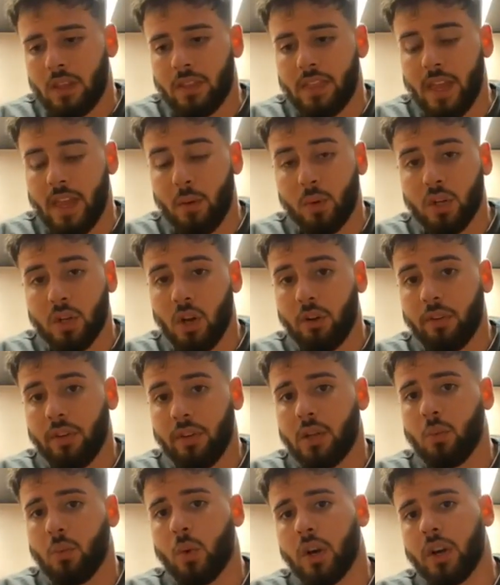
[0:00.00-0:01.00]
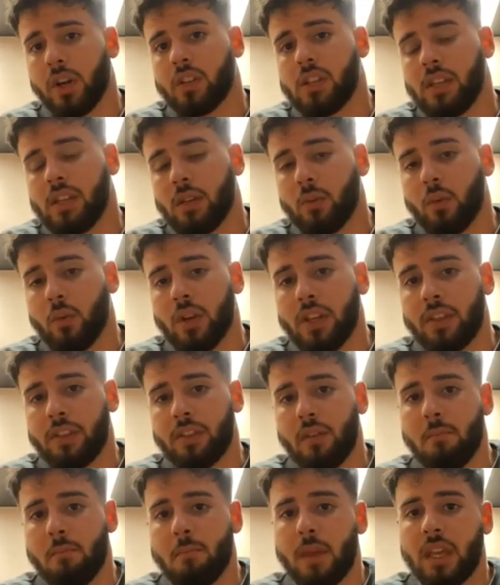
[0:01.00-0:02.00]
They were already working with
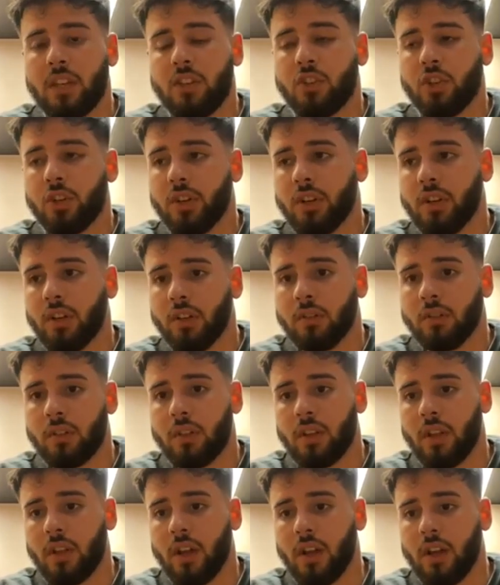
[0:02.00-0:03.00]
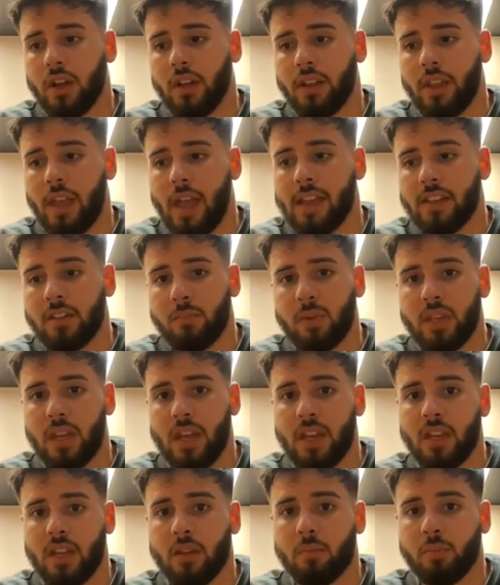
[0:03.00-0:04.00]
a major
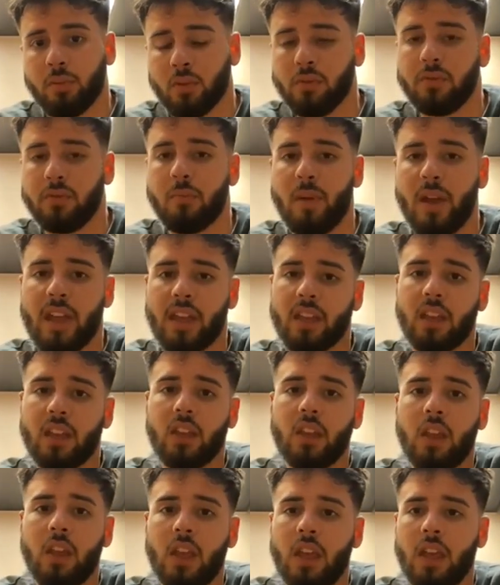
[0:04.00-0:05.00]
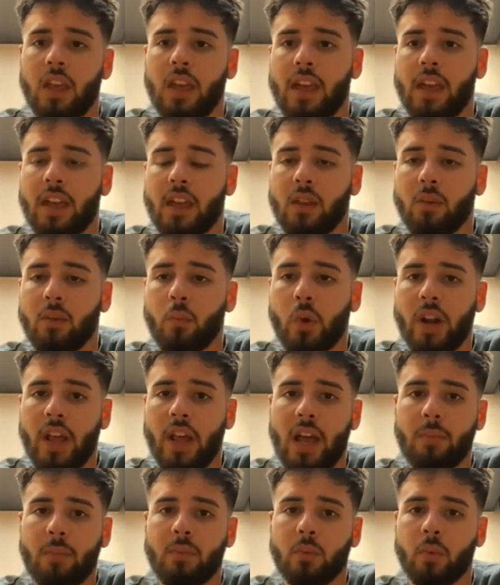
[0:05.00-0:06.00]
SBA approved bank. And what
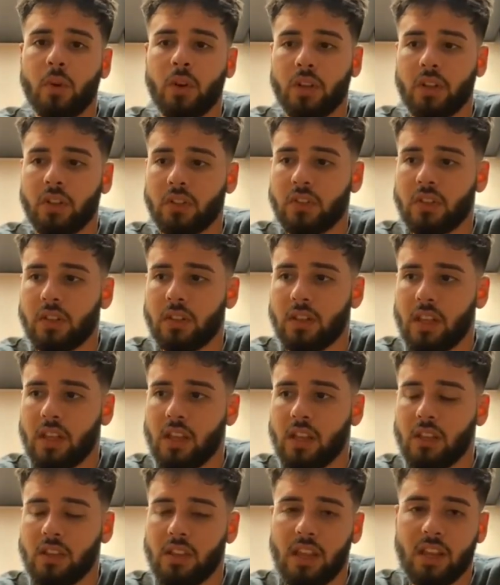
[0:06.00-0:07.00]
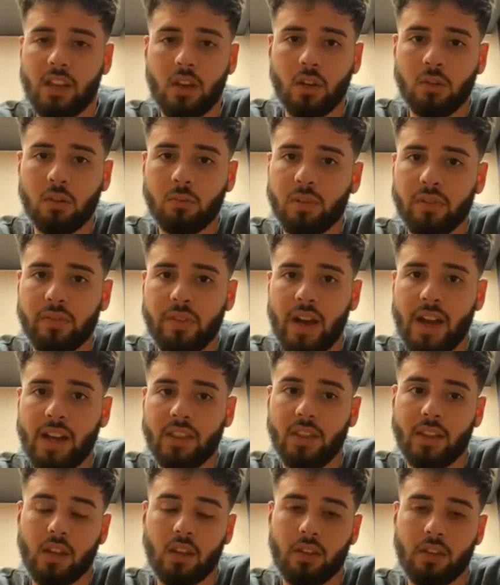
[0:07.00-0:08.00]
happened was they couldn't
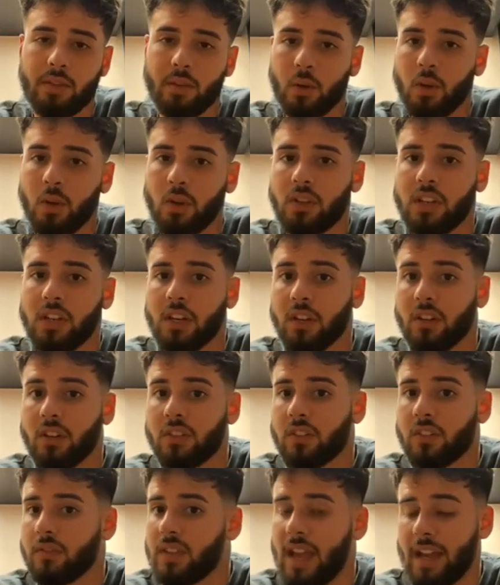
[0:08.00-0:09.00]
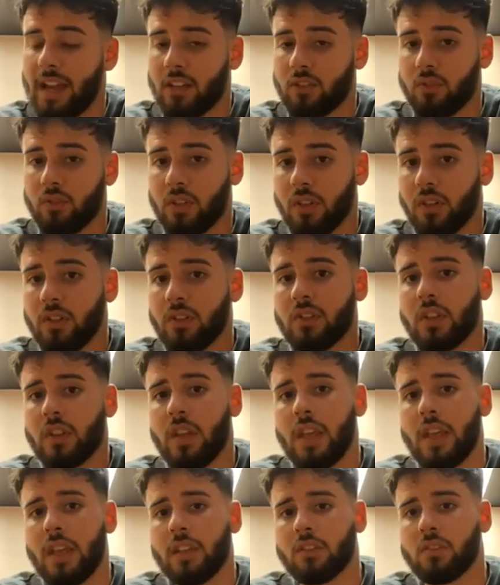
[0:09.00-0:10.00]
provide like a third years of tax returns.
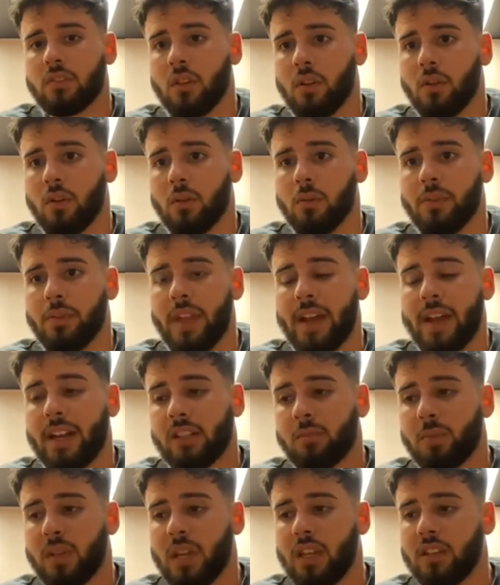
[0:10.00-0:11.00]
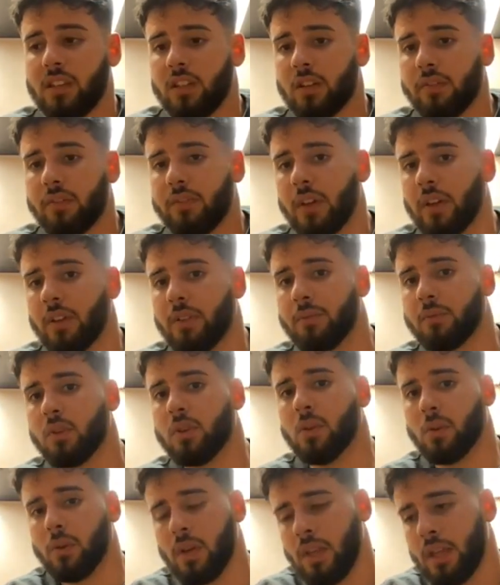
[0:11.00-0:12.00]
So that SBA deal fell
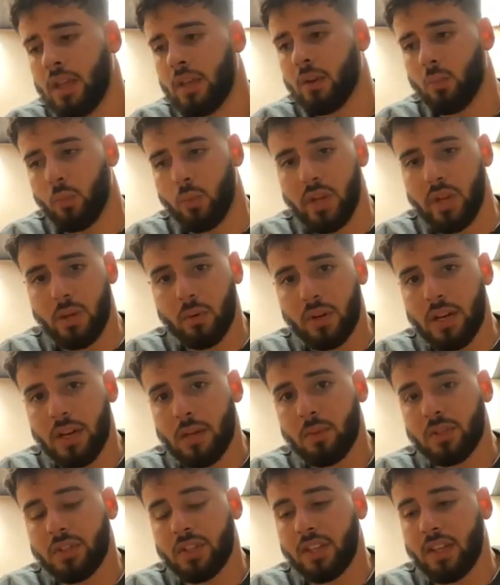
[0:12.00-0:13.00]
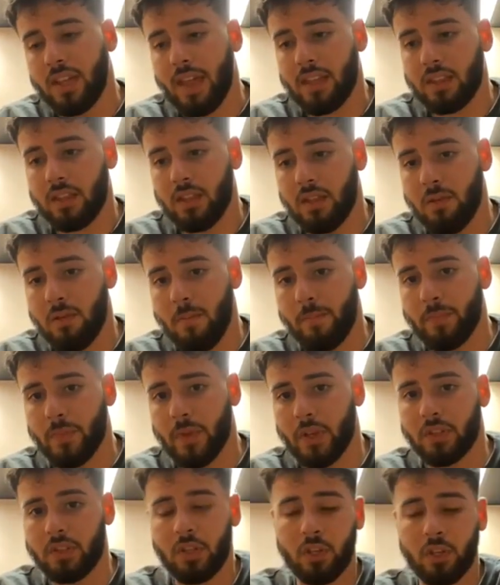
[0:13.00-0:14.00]
through. We were able to get them
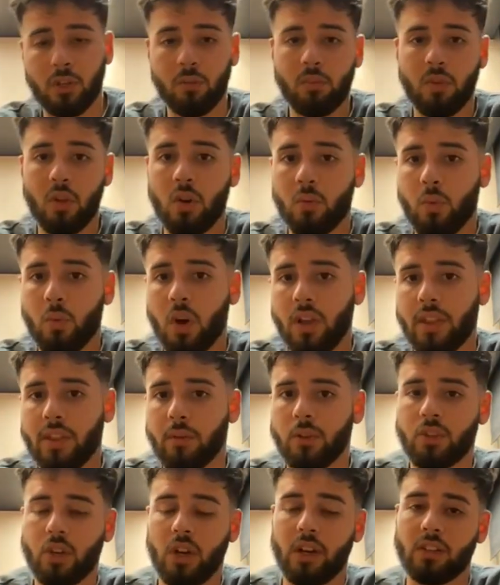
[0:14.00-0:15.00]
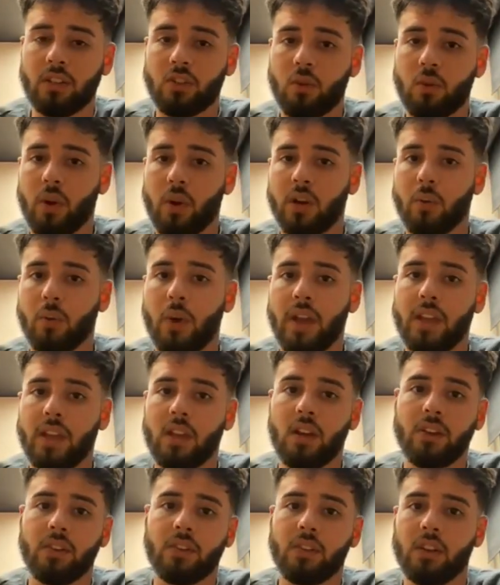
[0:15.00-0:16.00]
a term loan while they were trying to square away
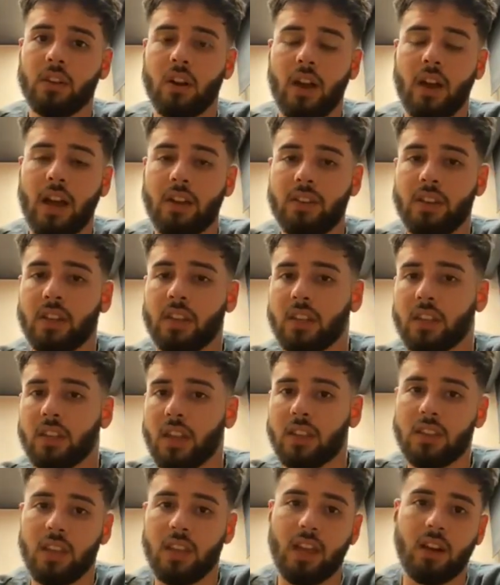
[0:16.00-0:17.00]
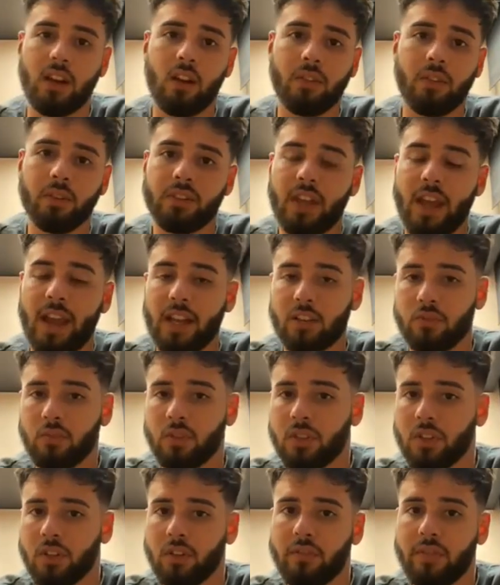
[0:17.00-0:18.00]
on, how they can get that other tax
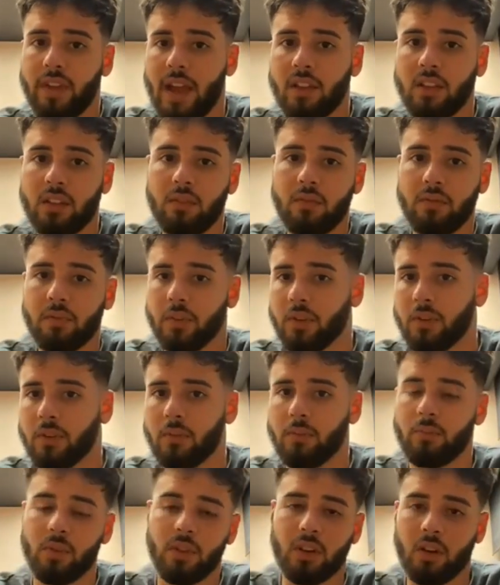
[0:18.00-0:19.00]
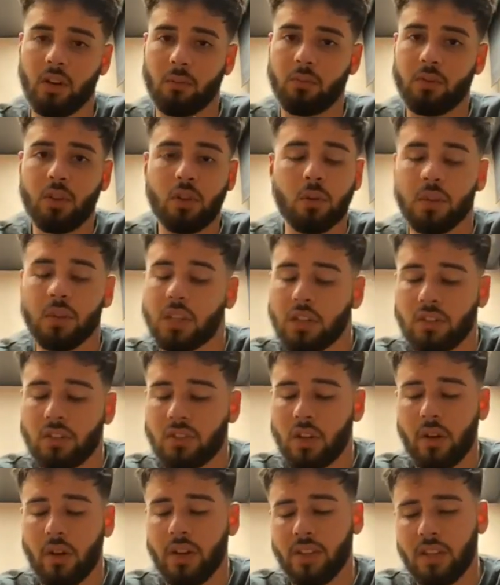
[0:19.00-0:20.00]
return valid for, 2 years
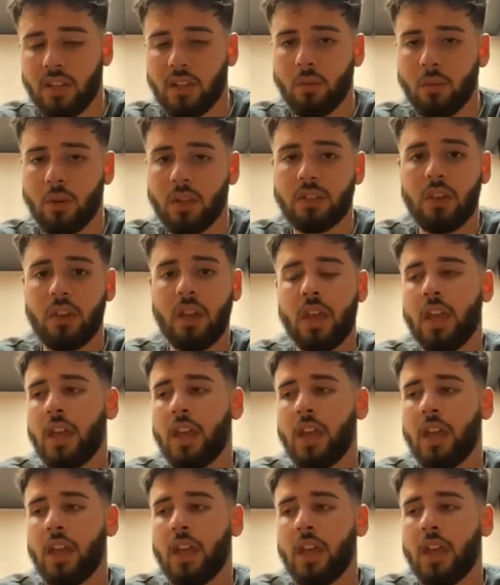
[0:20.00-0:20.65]
ago, I think it was.